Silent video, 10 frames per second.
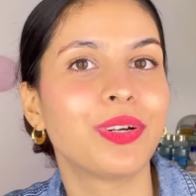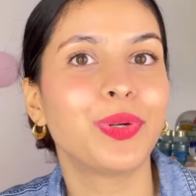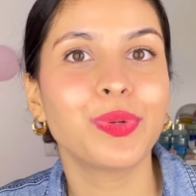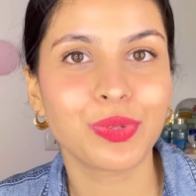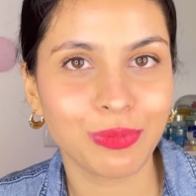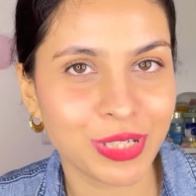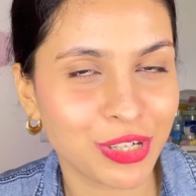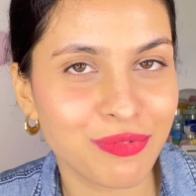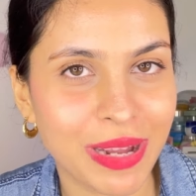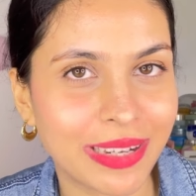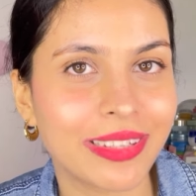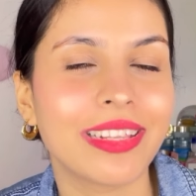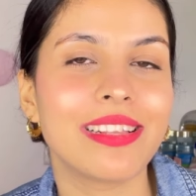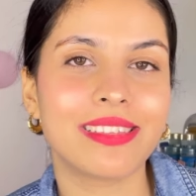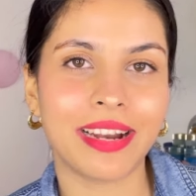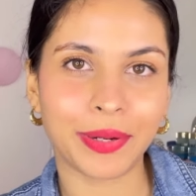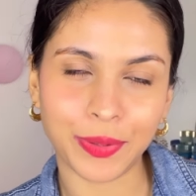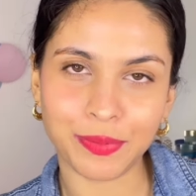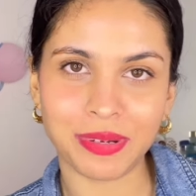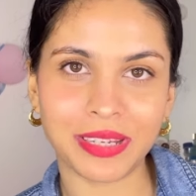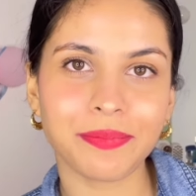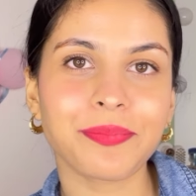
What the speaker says: do so much of mehnat and send it to me.